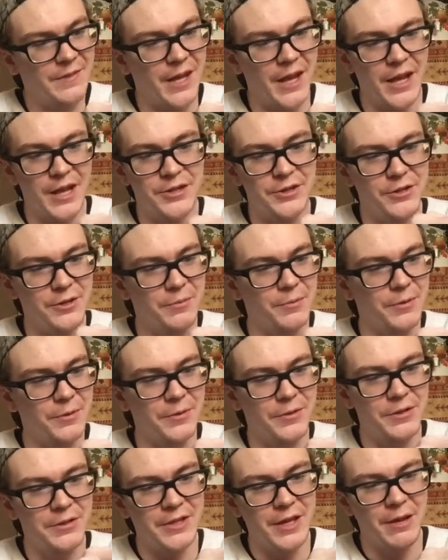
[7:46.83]
I should have
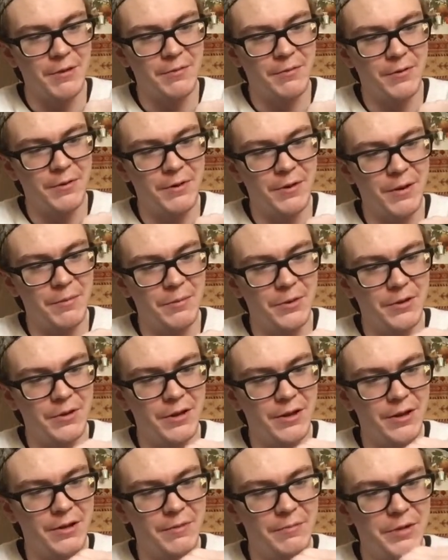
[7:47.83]
pulled this out before I
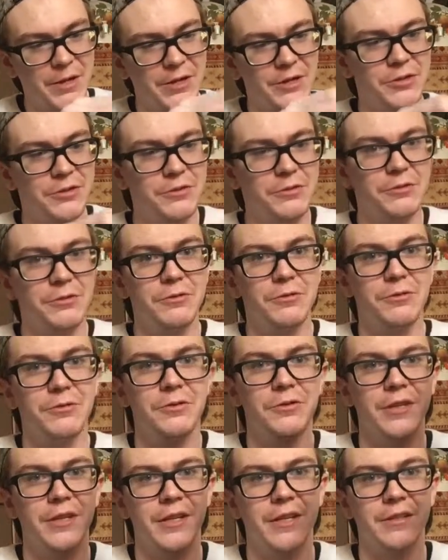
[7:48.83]
put on my
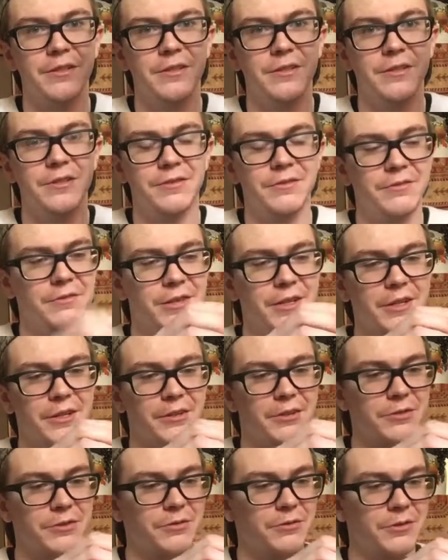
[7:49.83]
shoes. It's
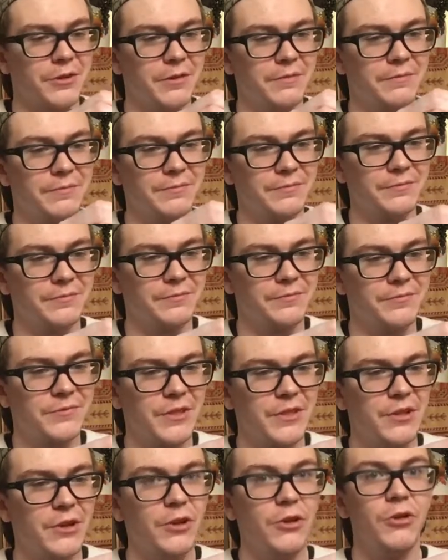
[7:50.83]
getting destroyed.
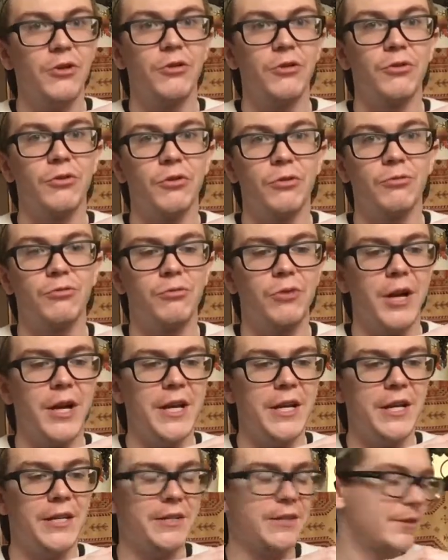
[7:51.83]

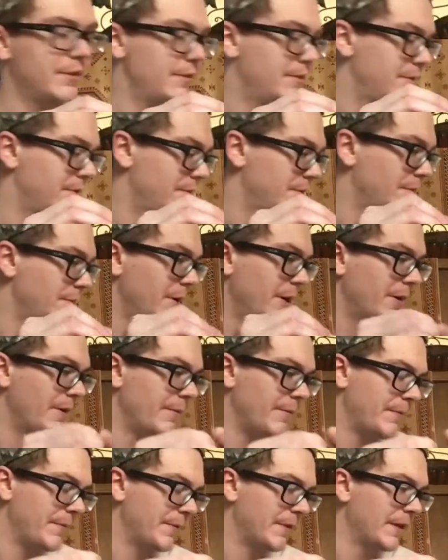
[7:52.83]
Great.
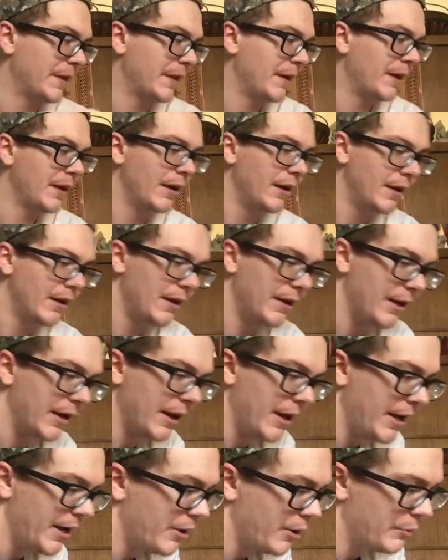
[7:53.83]
Well,
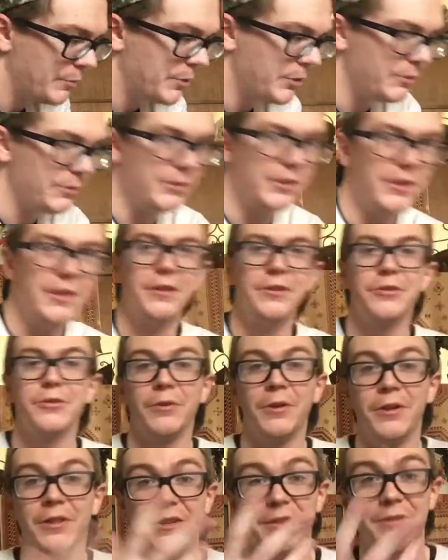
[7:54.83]
I hope you did
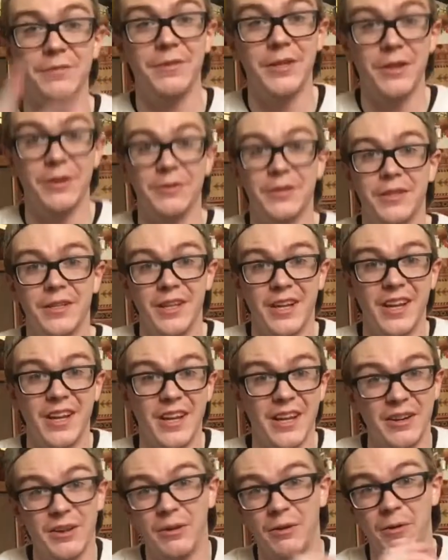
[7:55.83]
enjoy this video
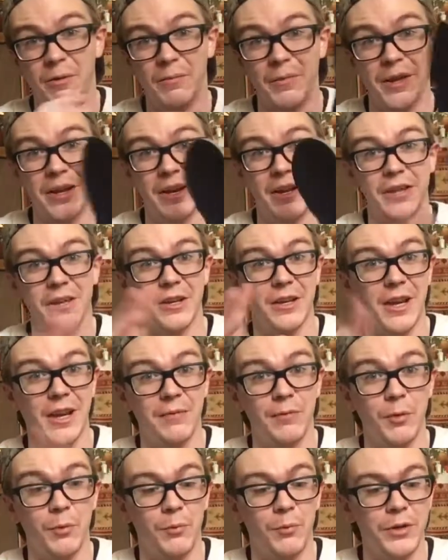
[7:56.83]
today. I know I'm at like
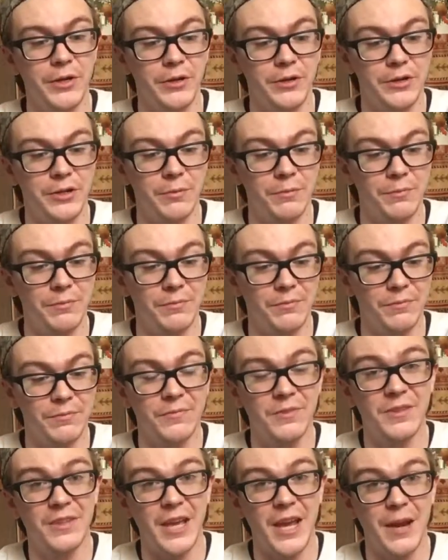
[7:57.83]
kind of a weird
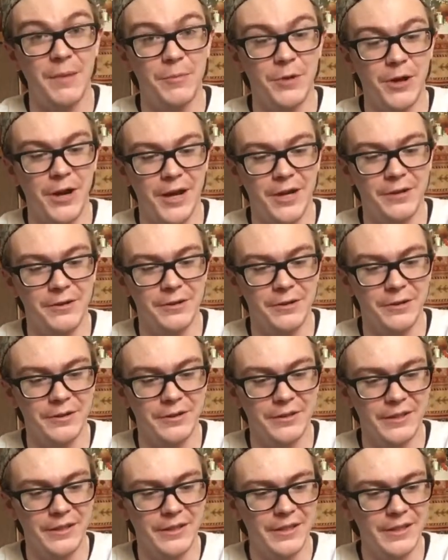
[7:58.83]
camera angle,